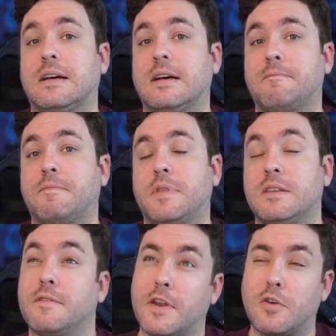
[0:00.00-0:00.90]

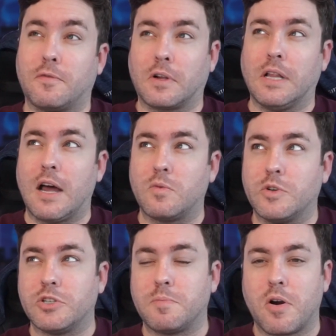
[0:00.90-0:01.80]
the Defender for Cloud,
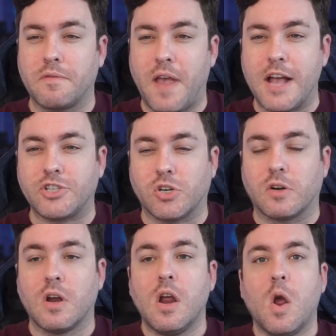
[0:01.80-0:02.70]
which is part of Azure,